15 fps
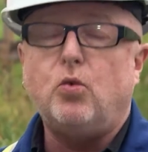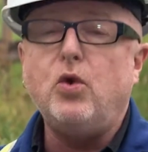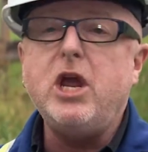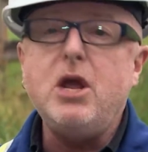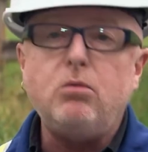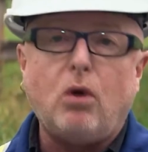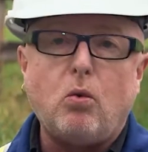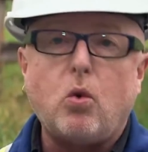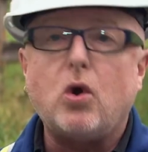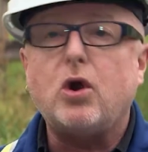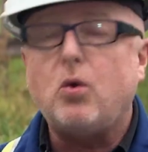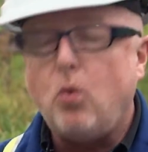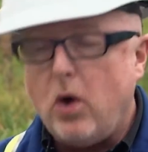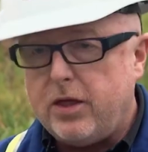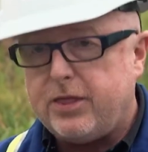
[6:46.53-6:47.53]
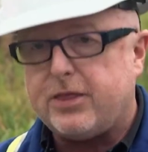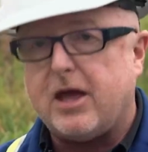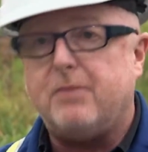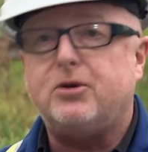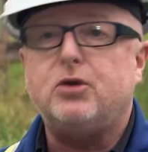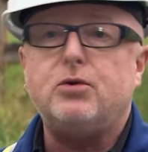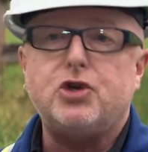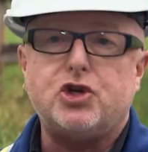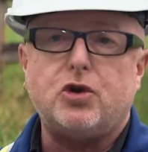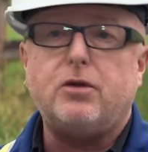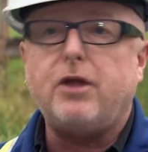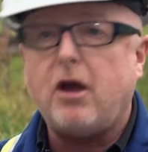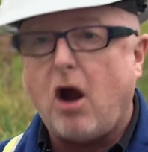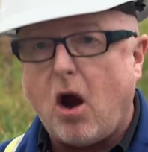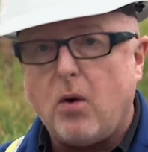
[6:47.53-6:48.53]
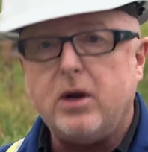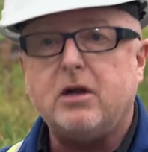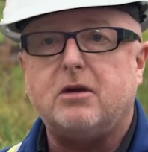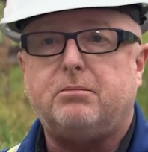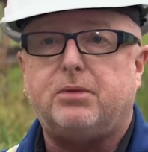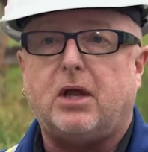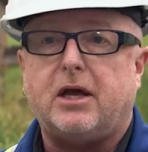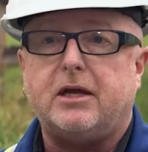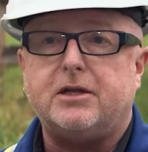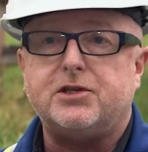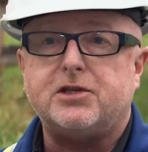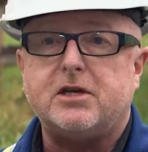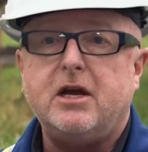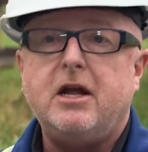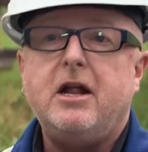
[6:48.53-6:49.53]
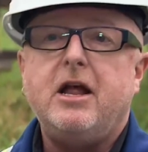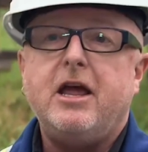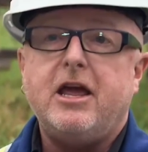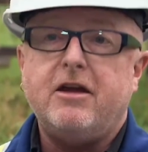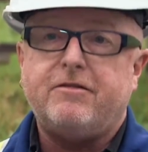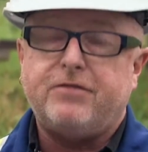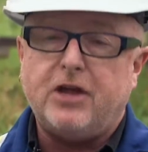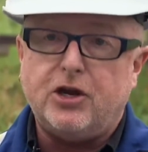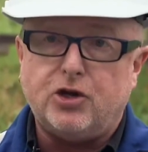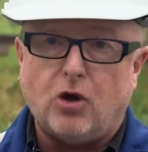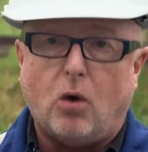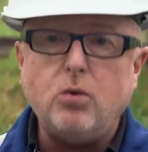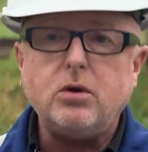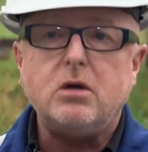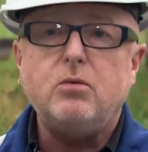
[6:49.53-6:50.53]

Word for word: We will work with them to ensure they are in compliance. If they don't,